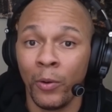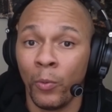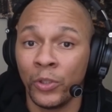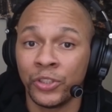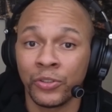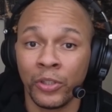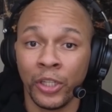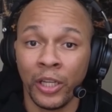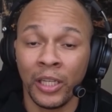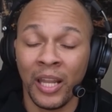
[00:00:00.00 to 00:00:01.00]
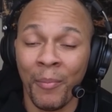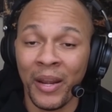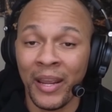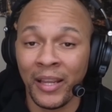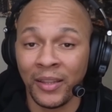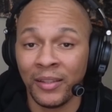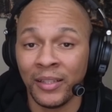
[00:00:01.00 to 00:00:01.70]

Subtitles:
which is going to eliminate the